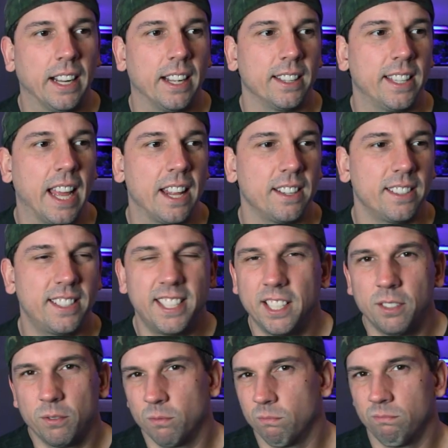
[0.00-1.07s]
That
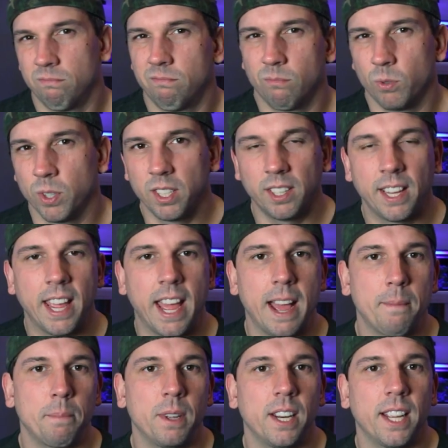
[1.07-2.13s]
didn't really
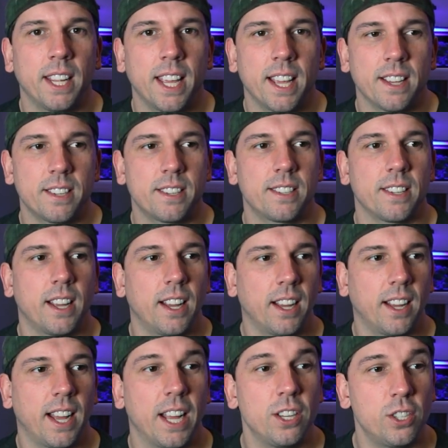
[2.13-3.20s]
happen, I guess.
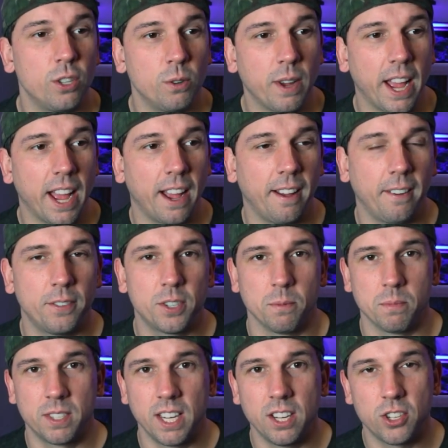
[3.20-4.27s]
I do have
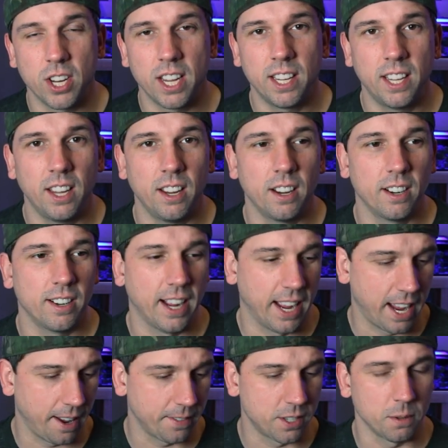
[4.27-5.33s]
some Ceche gear, I
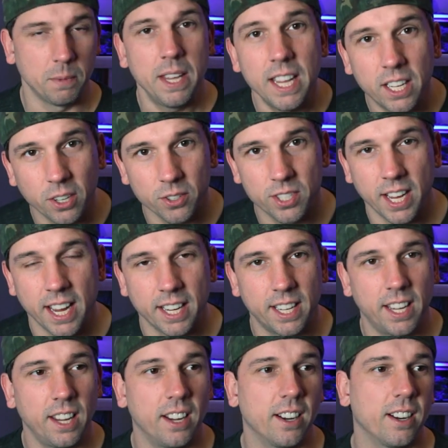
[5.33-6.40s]
have some Ecotech
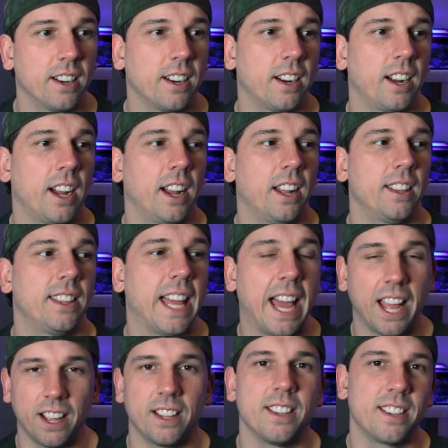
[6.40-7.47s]
gear.
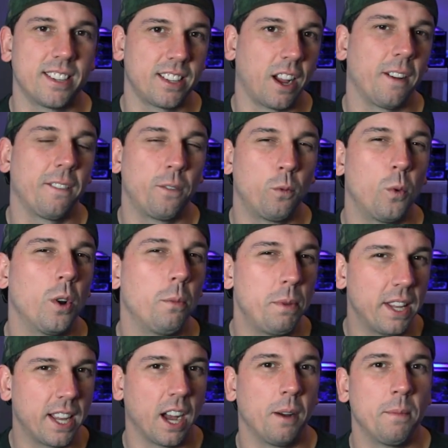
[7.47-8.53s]
That stuff will
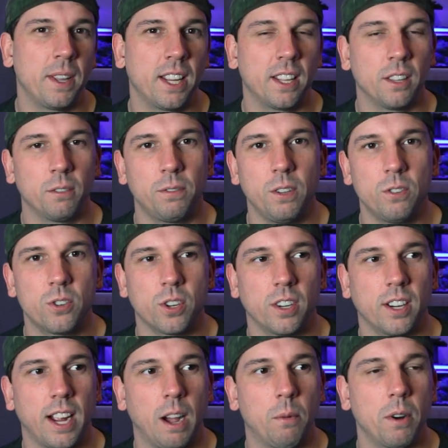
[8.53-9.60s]
be coming in the
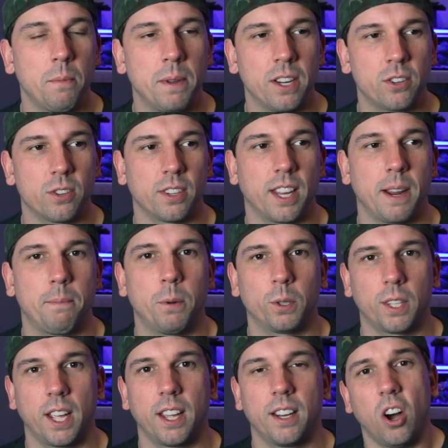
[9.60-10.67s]
future. I wanna make sure that I
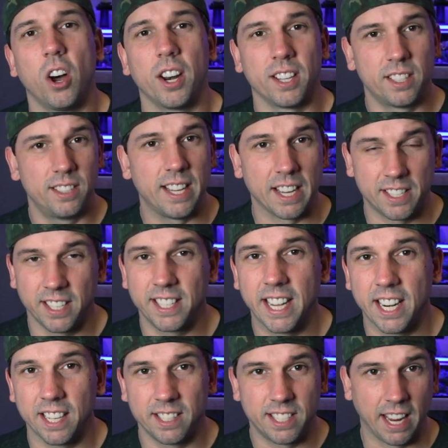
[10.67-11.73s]
put that on a
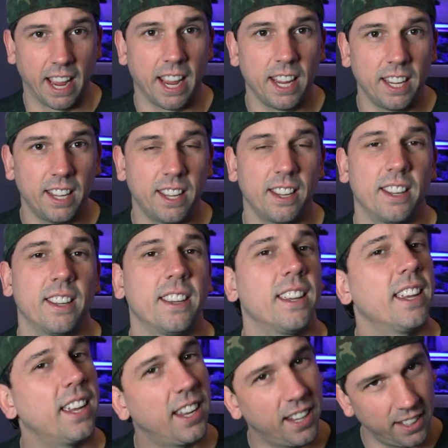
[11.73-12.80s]
designated tank,
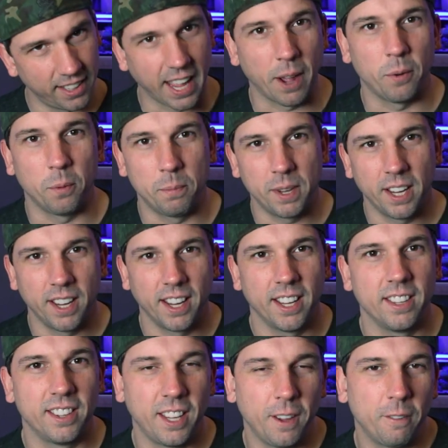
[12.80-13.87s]
and that will be
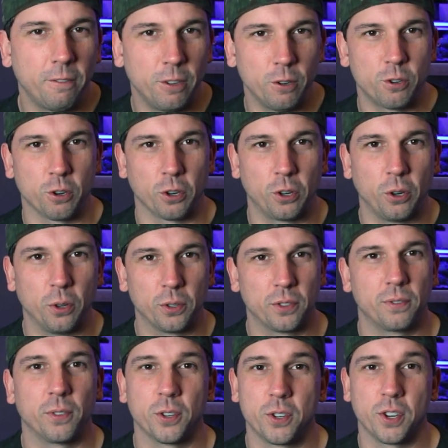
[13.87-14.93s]
in the future goals
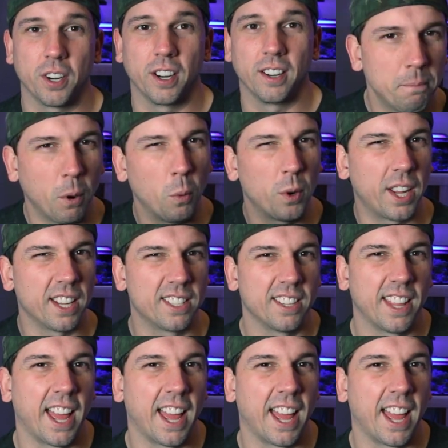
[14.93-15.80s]
for sure. But we'll get to